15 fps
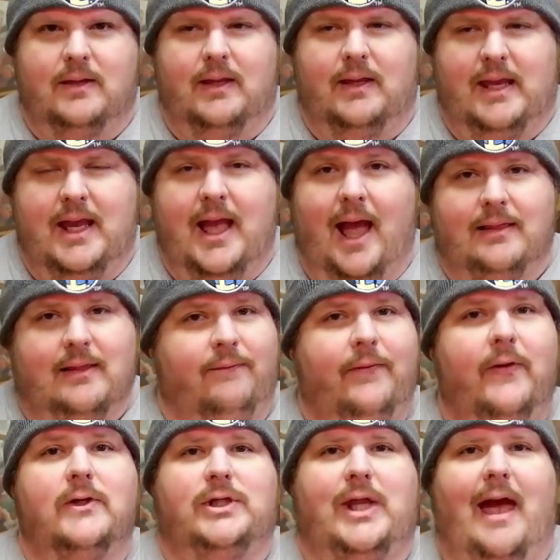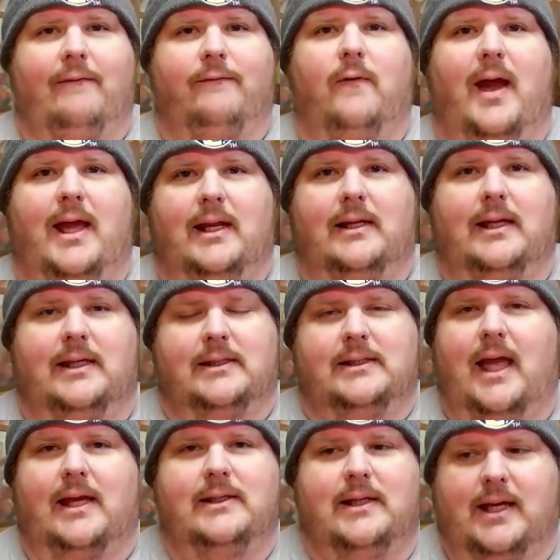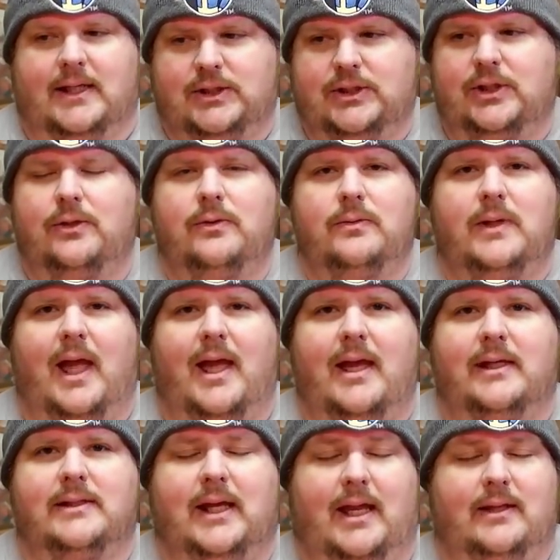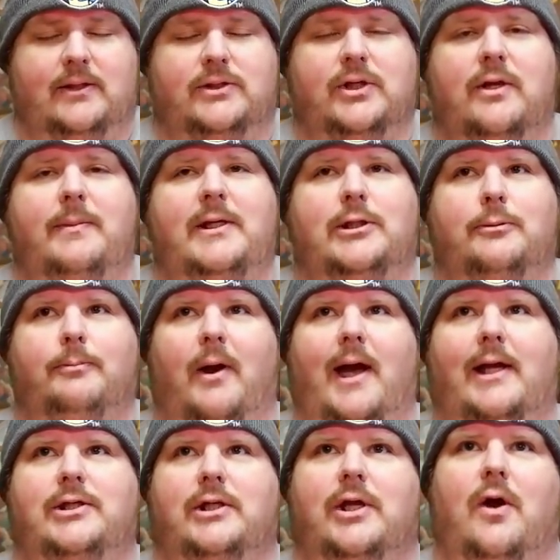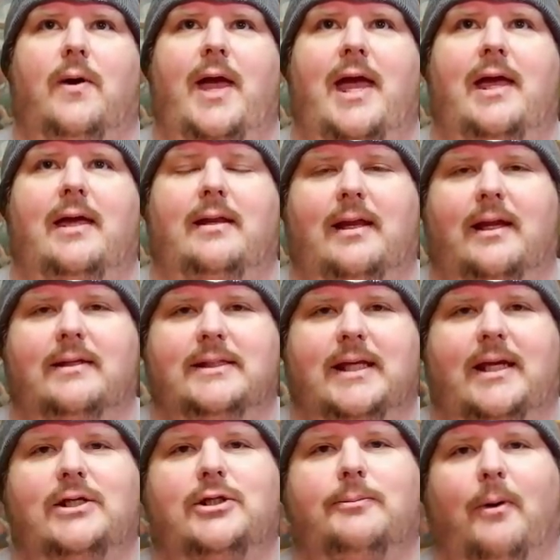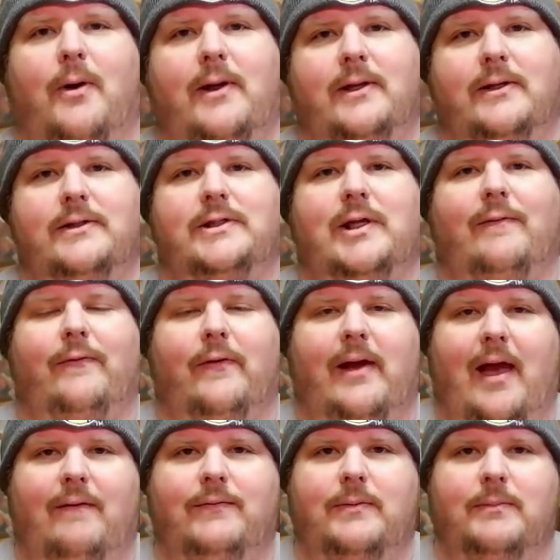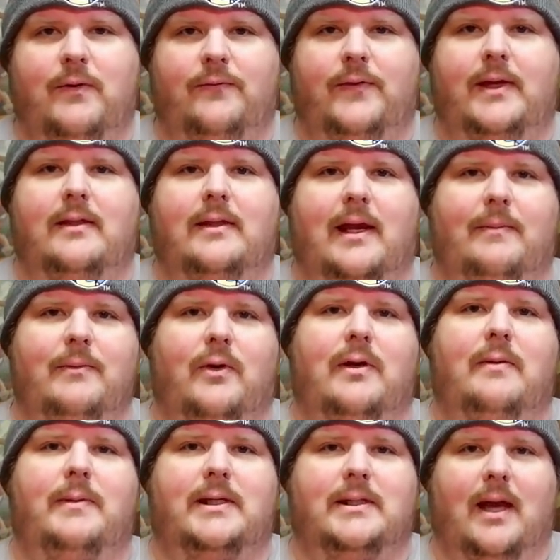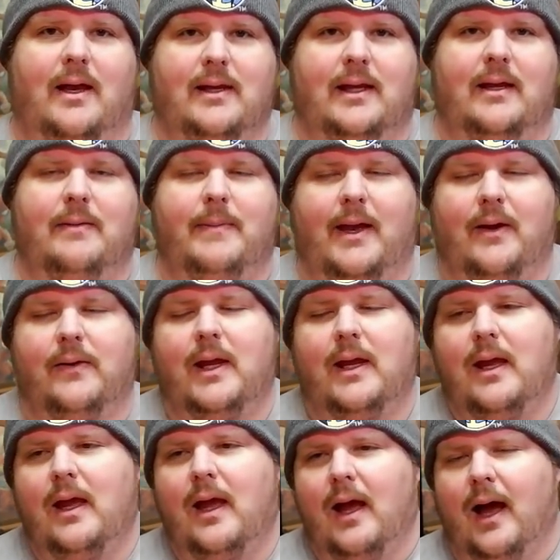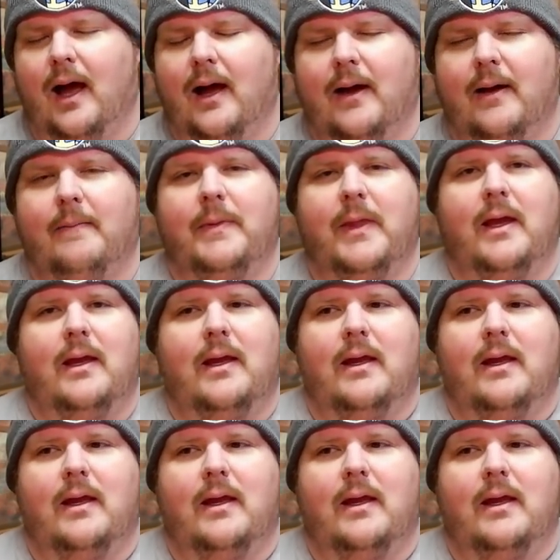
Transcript: he got the first half right at least. As as soon as and there's going to be I should go ahead and say spoilers for every movie that I'm going to be talking about. Um,